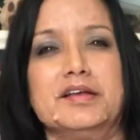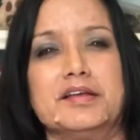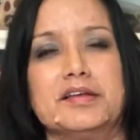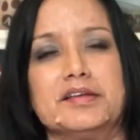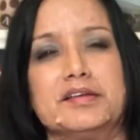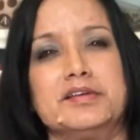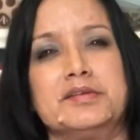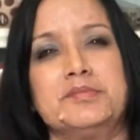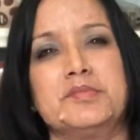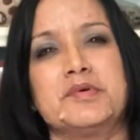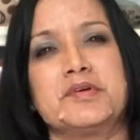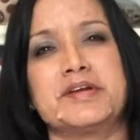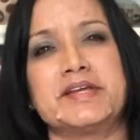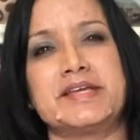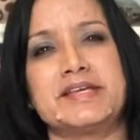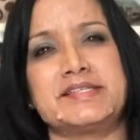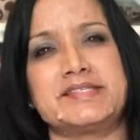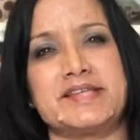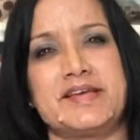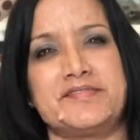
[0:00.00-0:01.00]
Good morning,
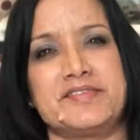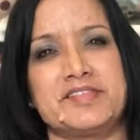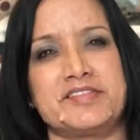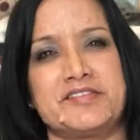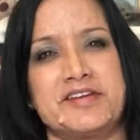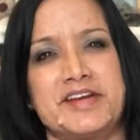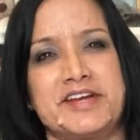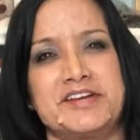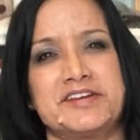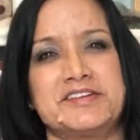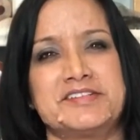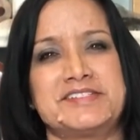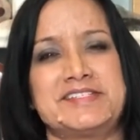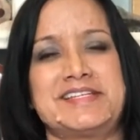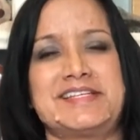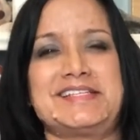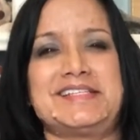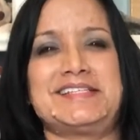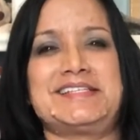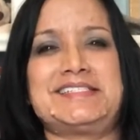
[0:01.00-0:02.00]
7th graders in
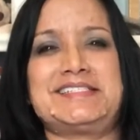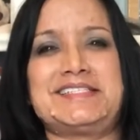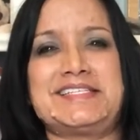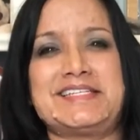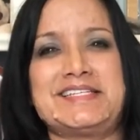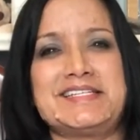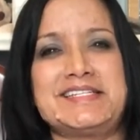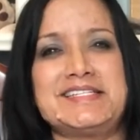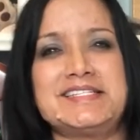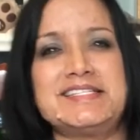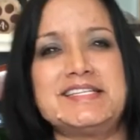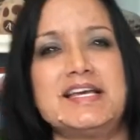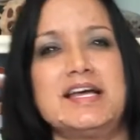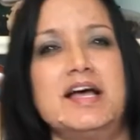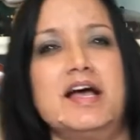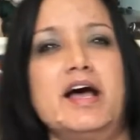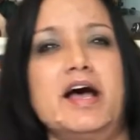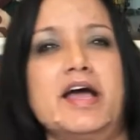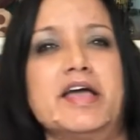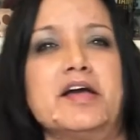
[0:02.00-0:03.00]
Clinton.
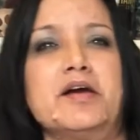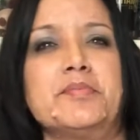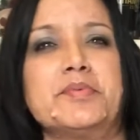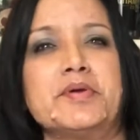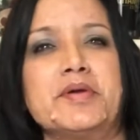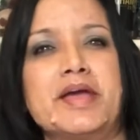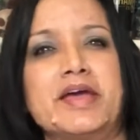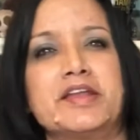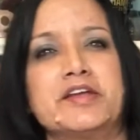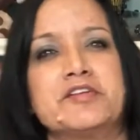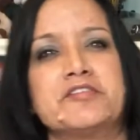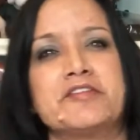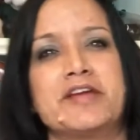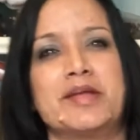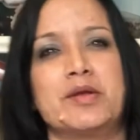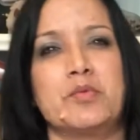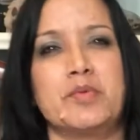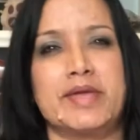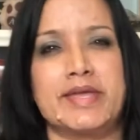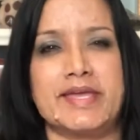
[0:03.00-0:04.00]
I hope you had a great
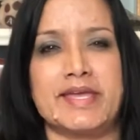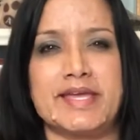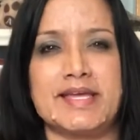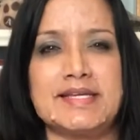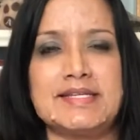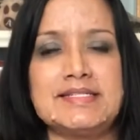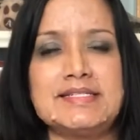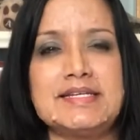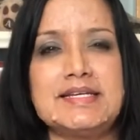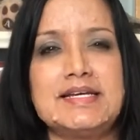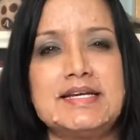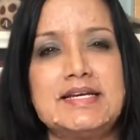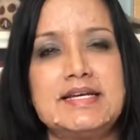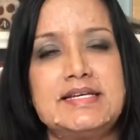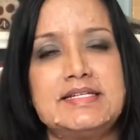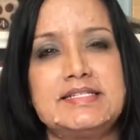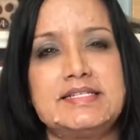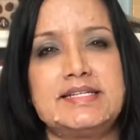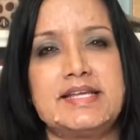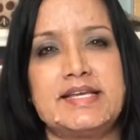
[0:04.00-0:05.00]
weekend.
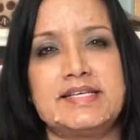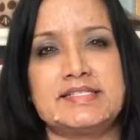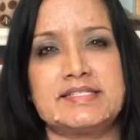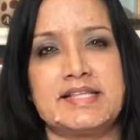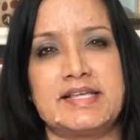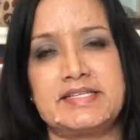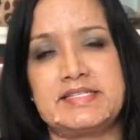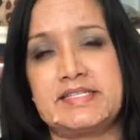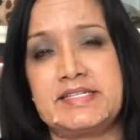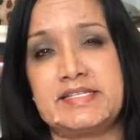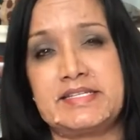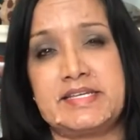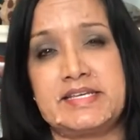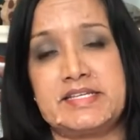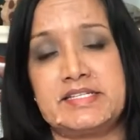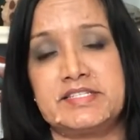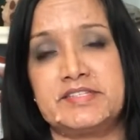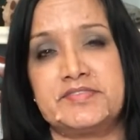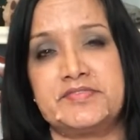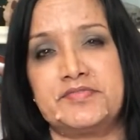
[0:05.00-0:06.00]
Today's lesson
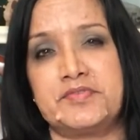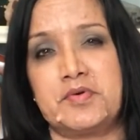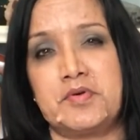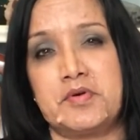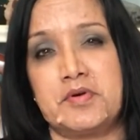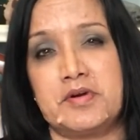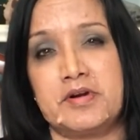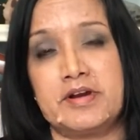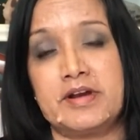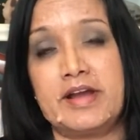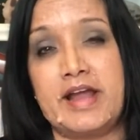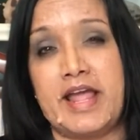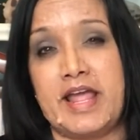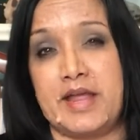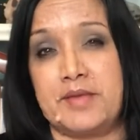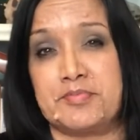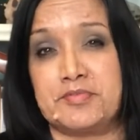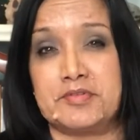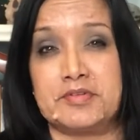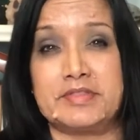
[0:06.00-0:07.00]
is for
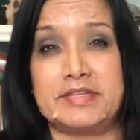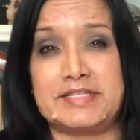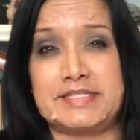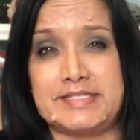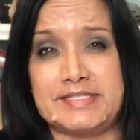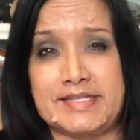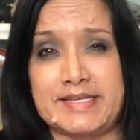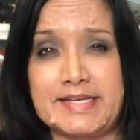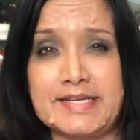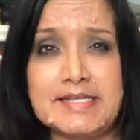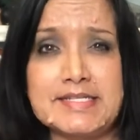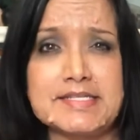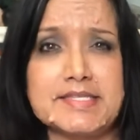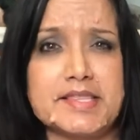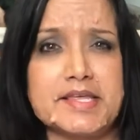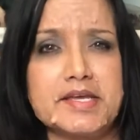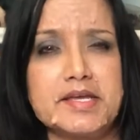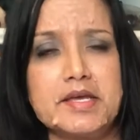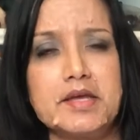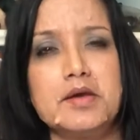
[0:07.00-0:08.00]
April the 6th,
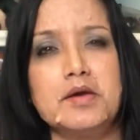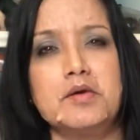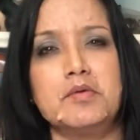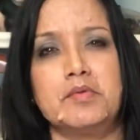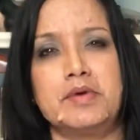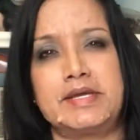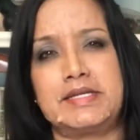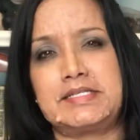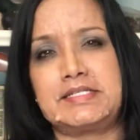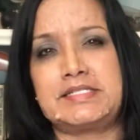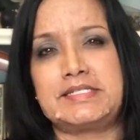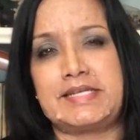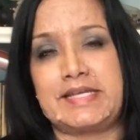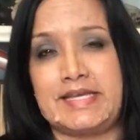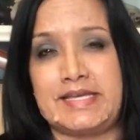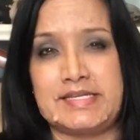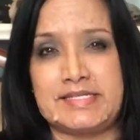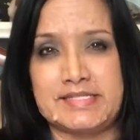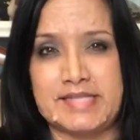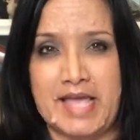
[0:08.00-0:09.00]
which
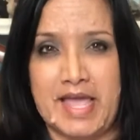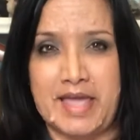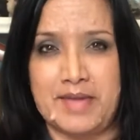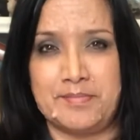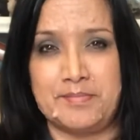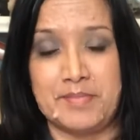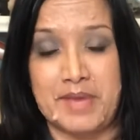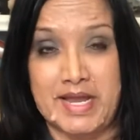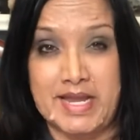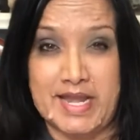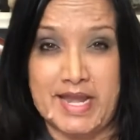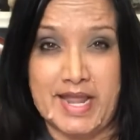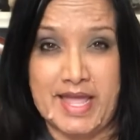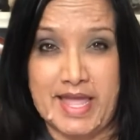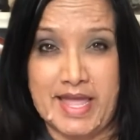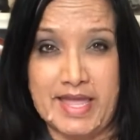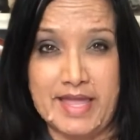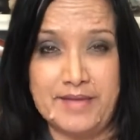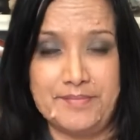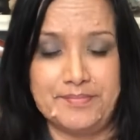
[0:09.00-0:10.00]
is a Monday,